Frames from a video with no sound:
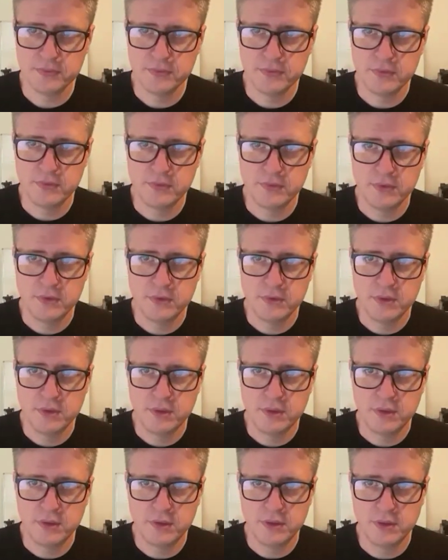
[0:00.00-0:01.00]
Mm,
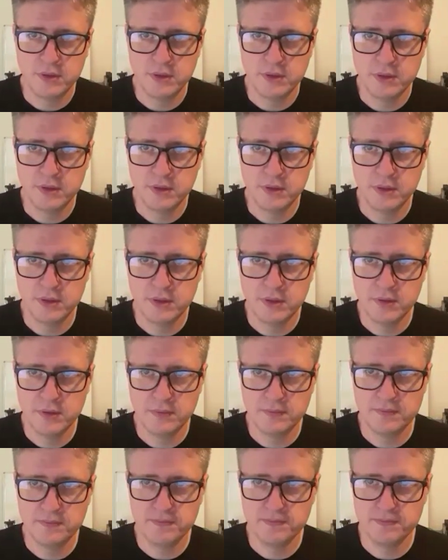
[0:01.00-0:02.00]
uh,
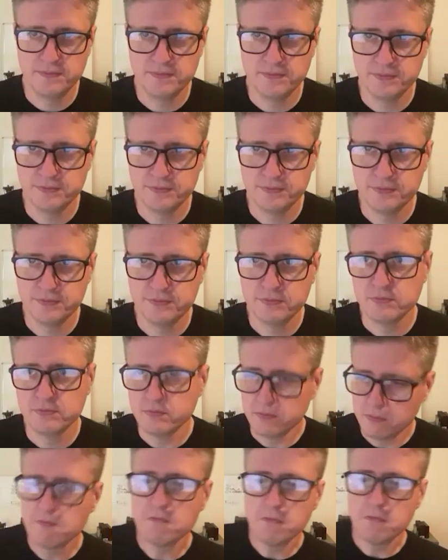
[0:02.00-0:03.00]
no, not really. If
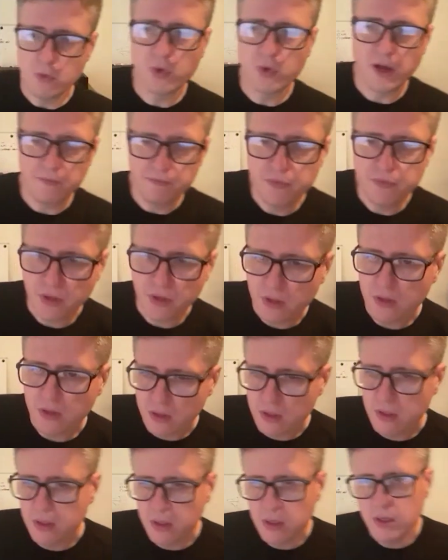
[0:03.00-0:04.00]
you could explain okay. that, that'd
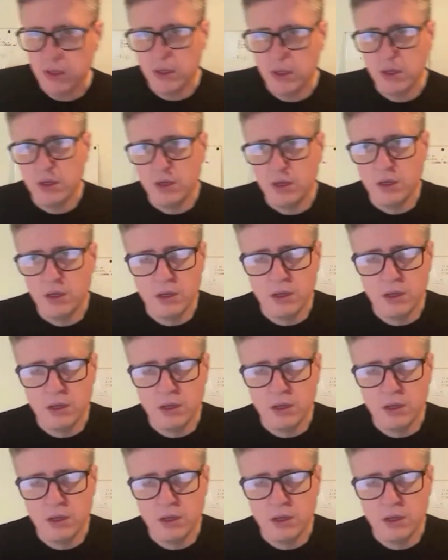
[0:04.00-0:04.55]
be great. Yeah.